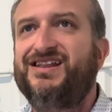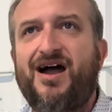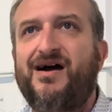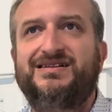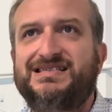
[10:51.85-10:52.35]

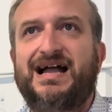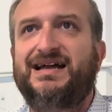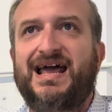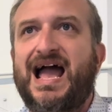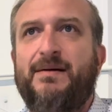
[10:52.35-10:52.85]
No, it's not
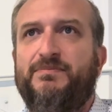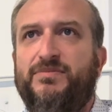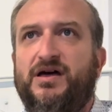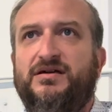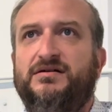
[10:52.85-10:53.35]
going to happen,
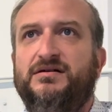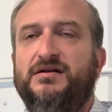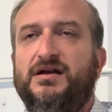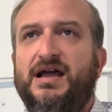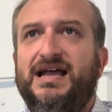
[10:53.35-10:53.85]
brother.
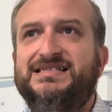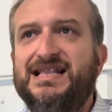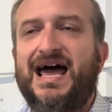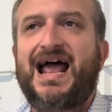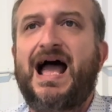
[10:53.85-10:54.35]
It's
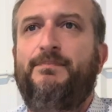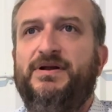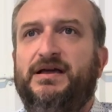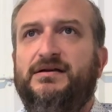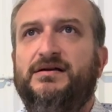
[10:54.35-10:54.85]
not
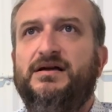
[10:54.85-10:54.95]
happening.